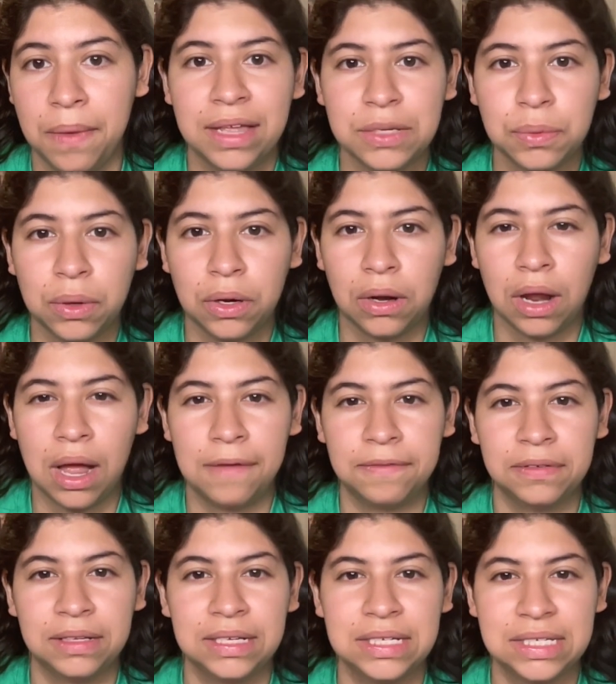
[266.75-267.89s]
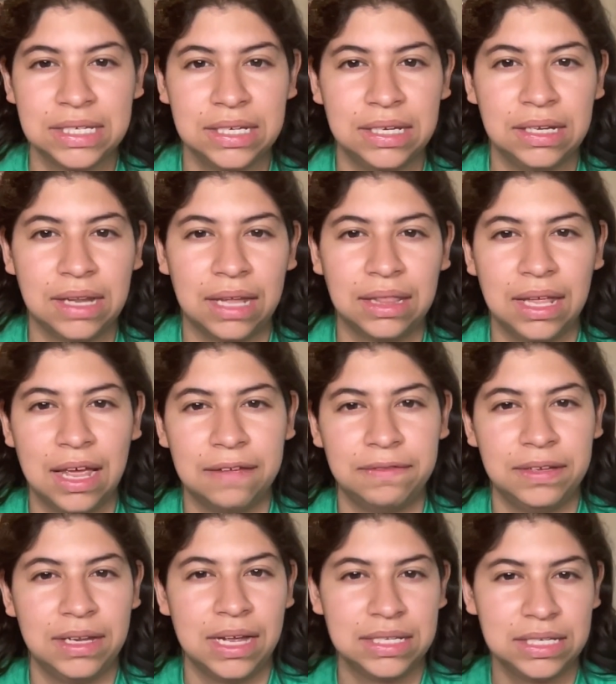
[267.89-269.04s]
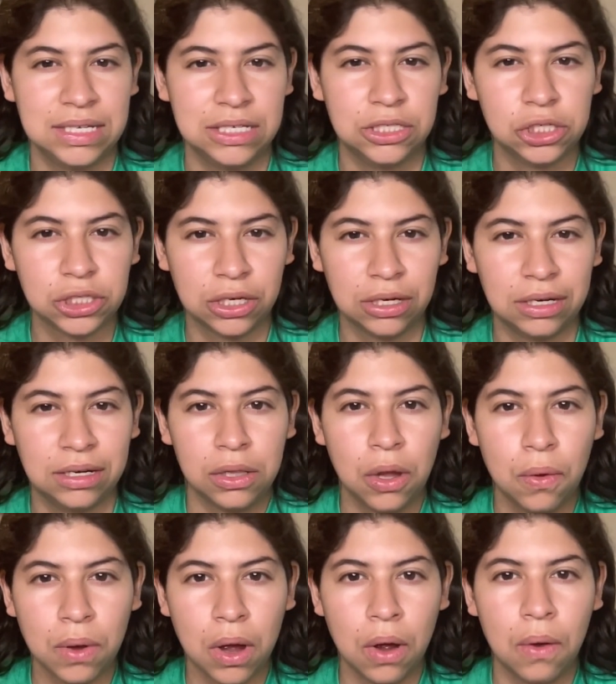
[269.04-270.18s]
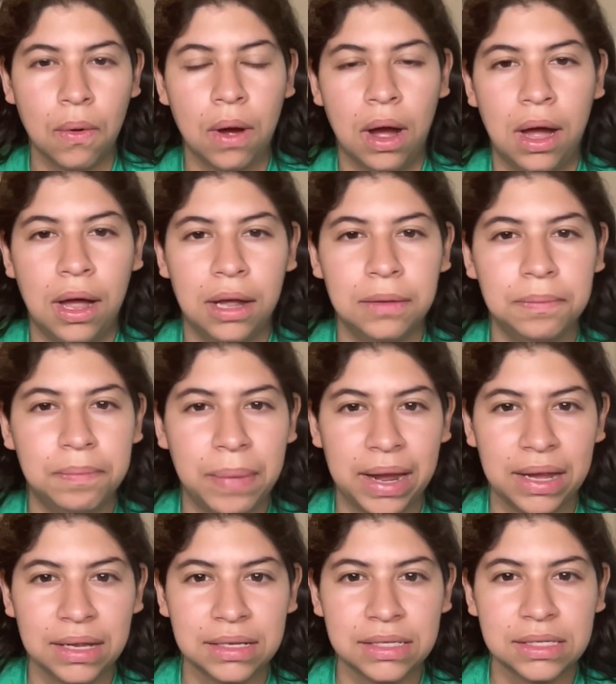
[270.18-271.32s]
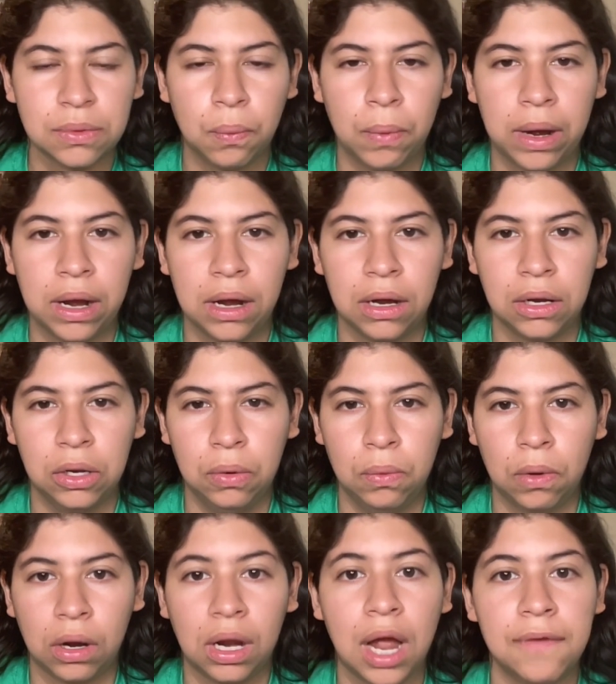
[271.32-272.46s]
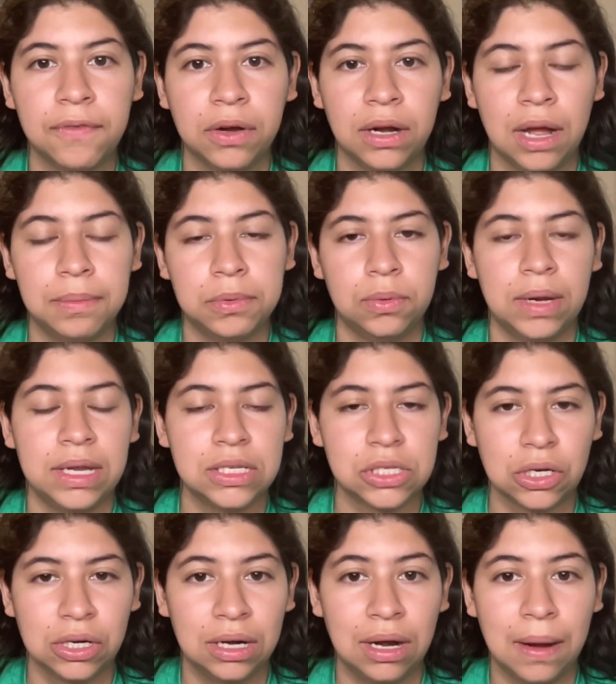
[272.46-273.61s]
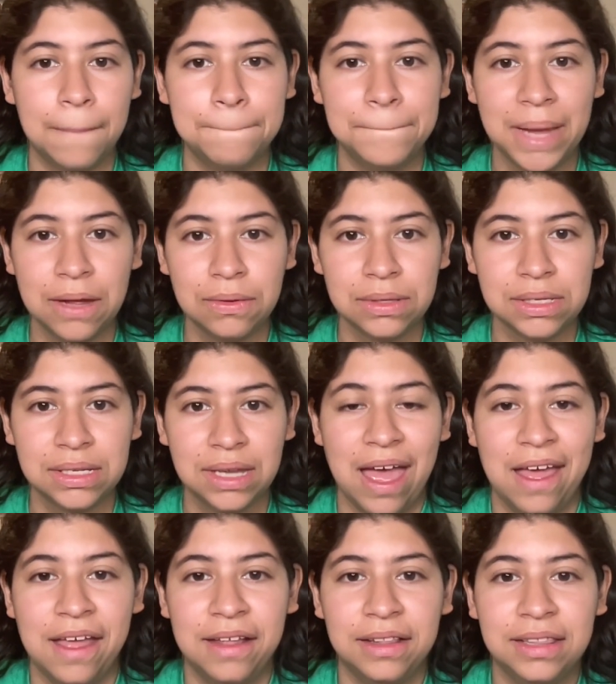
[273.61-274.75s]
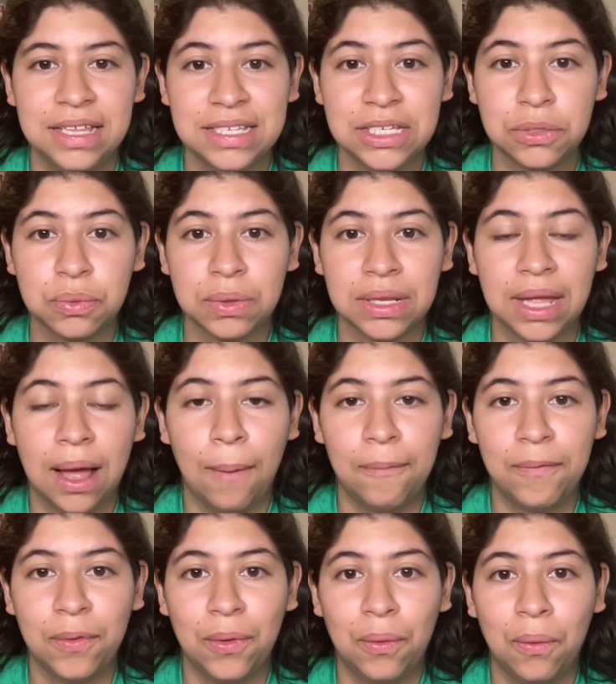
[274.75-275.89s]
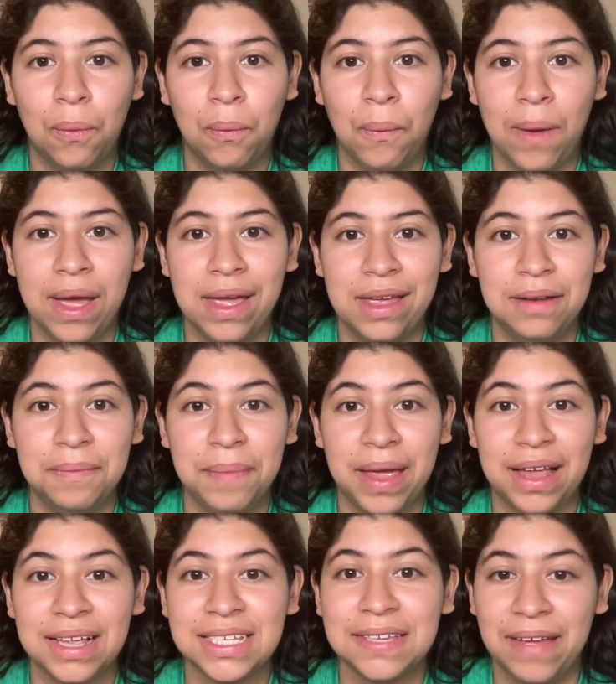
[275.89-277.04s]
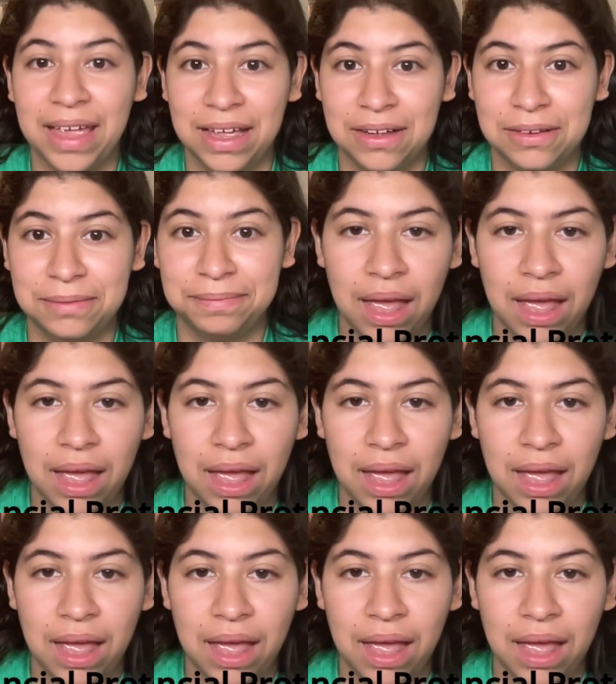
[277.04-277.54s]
That's where you'll commonly see like the F D I C insured logo on banks where you are covered up to a certain amount, and this is really helpful when banks fail.